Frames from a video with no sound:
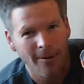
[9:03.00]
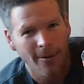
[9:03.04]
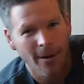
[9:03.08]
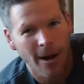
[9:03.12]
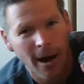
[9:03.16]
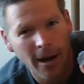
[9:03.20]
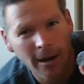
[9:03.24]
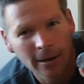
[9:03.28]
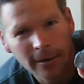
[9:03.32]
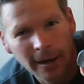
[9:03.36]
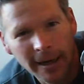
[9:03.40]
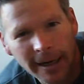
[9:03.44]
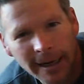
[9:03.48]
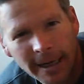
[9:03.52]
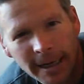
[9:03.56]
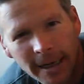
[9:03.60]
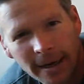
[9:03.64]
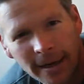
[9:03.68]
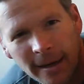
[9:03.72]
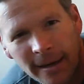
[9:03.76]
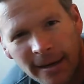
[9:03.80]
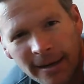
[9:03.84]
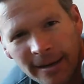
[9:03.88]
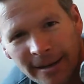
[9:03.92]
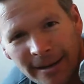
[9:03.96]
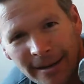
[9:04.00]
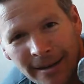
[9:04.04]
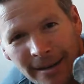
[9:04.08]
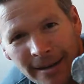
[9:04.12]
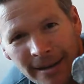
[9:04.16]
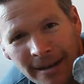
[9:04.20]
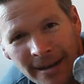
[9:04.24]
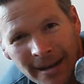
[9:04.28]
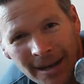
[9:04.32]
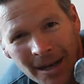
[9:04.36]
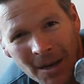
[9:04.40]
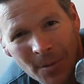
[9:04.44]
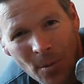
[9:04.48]
rock right here.
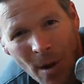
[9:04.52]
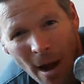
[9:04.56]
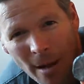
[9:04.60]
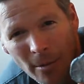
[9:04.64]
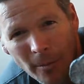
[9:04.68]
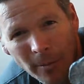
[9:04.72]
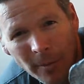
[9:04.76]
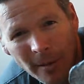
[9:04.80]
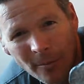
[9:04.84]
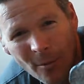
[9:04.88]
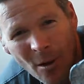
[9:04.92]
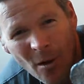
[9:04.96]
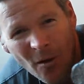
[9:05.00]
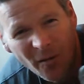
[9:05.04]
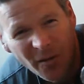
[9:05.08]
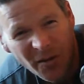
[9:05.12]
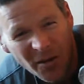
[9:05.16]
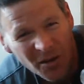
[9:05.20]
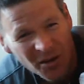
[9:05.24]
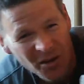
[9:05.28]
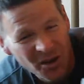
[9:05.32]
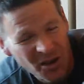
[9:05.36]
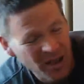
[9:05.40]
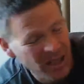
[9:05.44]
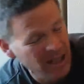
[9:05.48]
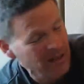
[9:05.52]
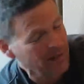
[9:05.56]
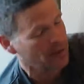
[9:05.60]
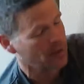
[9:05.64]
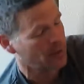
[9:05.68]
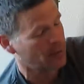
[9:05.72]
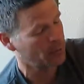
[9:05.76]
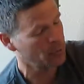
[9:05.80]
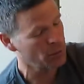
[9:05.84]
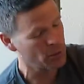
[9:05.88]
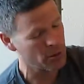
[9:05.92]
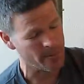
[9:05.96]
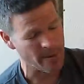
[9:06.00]
Probably won't feel good even
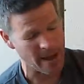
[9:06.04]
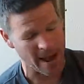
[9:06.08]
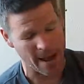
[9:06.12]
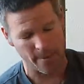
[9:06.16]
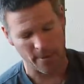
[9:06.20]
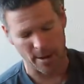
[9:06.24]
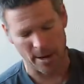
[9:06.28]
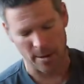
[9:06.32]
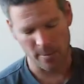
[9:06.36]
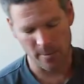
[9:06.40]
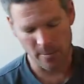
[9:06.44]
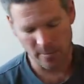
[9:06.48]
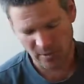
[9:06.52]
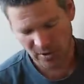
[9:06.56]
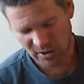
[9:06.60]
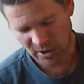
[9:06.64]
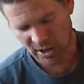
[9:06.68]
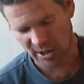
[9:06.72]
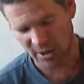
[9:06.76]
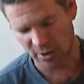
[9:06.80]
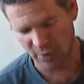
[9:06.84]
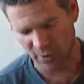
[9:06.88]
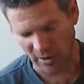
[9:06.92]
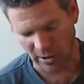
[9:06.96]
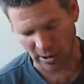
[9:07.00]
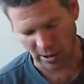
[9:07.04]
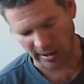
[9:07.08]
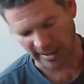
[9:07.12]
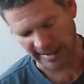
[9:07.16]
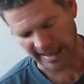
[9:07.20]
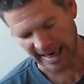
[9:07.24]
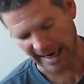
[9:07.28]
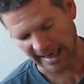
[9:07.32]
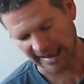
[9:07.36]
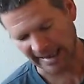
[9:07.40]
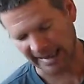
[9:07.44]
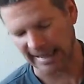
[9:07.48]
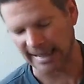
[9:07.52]
through the mat, but I'm just going to do a little
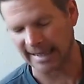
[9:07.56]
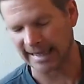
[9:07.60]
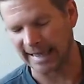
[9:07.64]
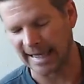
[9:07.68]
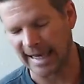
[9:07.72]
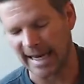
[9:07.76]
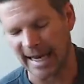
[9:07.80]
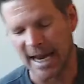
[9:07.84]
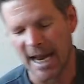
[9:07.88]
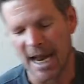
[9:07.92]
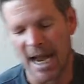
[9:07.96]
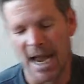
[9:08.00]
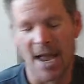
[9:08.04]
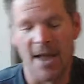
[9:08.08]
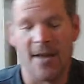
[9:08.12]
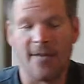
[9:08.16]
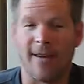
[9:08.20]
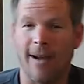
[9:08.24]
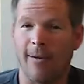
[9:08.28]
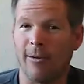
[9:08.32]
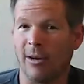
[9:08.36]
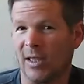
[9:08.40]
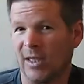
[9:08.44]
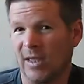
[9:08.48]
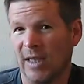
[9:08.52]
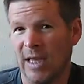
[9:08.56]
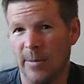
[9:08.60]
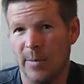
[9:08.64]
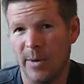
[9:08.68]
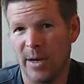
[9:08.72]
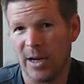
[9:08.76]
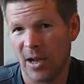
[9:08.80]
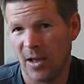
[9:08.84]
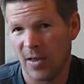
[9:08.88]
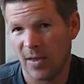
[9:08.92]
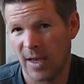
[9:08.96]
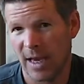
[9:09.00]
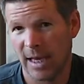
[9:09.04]
test to see if I was sleeping
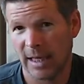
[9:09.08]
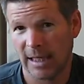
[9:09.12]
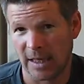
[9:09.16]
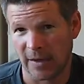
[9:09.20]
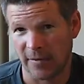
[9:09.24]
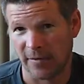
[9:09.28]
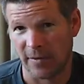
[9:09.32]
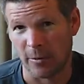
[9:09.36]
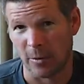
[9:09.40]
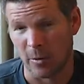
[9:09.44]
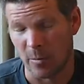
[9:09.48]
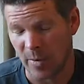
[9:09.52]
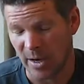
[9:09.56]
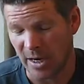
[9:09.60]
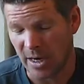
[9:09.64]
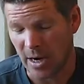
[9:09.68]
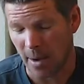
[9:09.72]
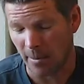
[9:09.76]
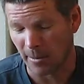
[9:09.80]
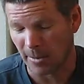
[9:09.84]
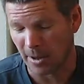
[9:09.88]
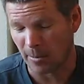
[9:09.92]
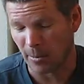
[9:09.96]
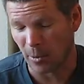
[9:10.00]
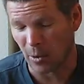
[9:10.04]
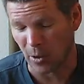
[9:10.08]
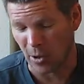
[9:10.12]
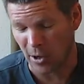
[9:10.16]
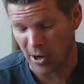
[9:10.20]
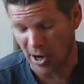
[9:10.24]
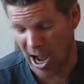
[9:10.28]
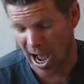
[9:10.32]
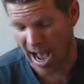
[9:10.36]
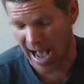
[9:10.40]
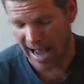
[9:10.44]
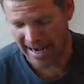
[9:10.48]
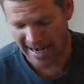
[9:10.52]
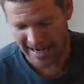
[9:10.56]
on this, if it would be comfortable or
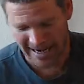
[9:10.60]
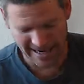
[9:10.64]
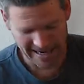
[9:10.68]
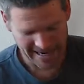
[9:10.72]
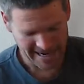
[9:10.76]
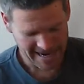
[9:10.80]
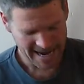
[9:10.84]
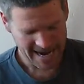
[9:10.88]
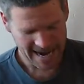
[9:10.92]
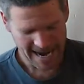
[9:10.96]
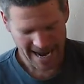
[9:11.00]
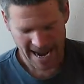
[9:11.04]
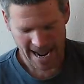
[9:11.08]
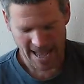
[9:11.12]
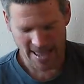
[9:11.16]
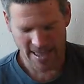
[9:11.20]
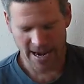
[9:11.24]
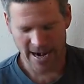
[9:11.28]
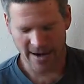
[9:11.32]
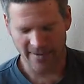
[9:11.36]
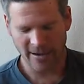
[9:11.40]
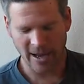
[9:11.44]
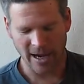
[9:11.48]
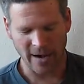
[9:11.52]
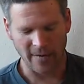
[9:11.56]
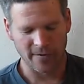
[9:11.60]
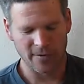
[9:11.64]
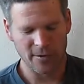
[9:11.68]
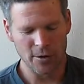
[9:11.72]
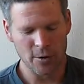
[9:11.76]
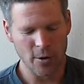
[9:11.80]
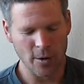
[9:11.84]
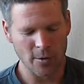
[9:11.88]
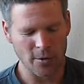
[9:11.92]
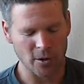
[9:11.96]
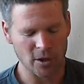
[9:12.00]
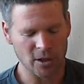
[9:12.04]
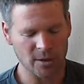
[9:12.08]
not. And then I've got a few
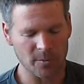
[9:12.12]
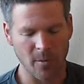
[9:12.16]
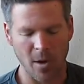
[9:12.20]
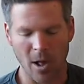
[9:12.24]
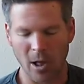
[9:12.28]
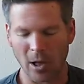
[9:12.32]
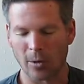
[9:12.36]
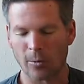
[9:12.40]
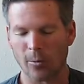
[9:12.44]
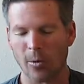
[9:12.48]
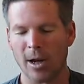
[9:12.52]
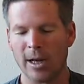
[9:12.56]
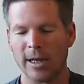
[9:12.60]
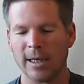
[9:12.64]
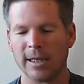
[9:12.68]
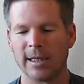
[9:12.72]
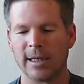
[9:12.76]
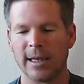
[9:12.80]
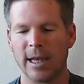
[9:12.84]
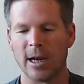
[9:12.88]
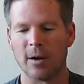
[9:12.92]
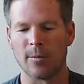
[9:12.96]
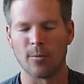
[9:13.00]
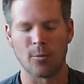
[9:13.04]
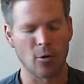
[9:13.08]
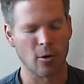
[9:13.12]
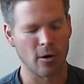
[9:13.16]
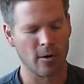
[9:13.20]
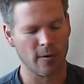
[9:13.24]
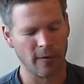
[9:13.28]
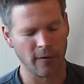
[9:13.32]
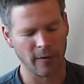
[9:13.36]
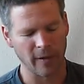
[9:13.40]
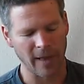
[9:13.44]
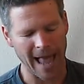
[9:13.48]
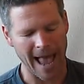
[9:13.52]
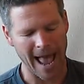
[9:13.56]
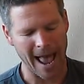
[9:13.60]
other smaller ones that are more
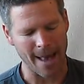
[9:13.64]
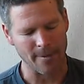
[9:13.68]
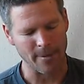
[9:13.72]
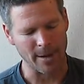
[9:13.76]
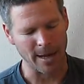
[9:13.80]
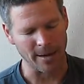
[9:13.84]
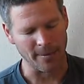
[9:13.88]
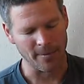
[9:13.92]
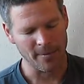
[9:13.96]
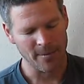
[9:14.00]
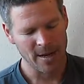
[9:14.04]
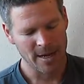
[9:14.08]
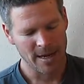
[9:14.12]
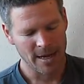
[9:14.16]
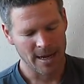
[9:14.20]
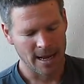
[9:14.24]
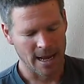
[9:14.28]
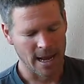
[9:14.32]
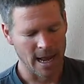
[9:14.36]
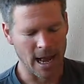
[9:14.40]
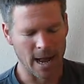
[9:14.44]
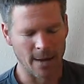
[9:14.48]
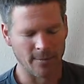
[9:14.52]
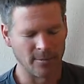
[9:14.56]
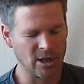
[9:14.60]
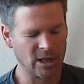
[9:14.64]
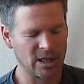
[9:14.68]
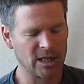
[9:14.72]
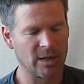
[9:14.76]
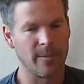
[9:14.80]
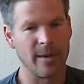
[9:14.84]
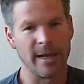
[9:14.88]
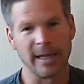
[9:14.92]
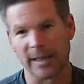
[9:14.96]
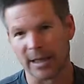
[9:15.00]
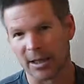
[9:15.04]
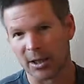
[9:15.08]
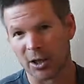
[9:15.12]
flat, but just to
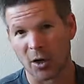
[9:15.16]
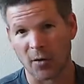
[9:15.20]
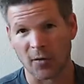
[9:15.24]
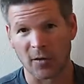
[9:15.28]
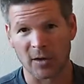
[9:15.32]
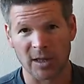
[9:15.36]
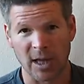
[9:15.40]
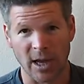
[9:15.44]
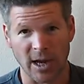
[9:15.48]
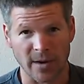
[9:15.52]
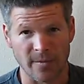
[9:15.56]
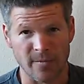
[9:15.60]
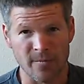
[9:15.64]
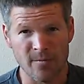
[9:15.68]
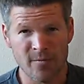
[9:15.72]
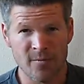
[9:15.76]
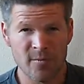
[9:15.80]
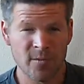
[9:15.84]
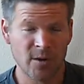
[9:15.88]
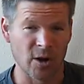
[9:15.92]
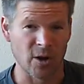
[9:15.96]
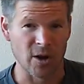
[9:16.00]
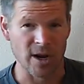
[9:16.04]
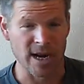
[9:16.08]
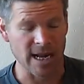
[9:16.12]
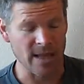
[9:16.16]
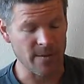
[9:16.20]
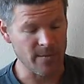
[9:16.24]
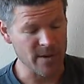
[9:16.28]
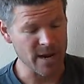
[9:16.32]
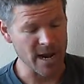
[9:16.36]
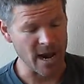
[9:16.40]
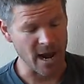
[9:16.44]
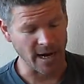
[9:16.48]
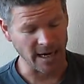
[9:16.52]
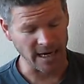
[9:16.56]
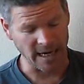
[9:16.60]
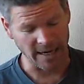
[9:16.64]
make the surface underneath me
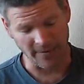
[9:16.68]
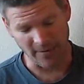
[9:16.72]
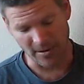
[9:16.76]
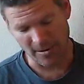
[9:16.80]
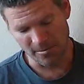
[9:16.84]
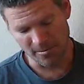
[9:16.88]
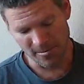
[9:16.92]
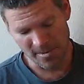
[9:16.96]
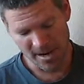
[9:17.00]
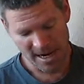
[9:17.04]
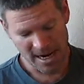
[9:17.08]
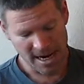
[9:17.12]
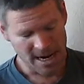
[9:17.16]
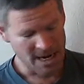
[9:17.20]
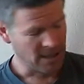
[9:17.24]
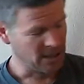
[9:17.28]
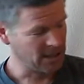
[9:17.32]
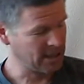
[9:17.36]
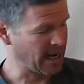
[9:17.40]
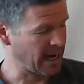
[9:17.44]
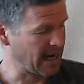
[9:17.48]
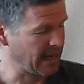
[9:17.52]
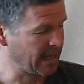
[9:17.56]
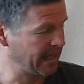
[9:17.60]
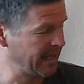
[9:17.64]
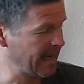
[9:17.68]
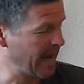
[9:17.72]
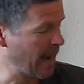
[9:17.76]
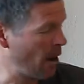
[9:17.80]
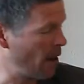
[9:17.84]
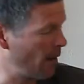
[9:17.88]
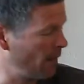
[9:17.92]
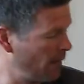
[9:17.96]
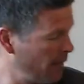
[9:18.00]
uneven, just kind of see how it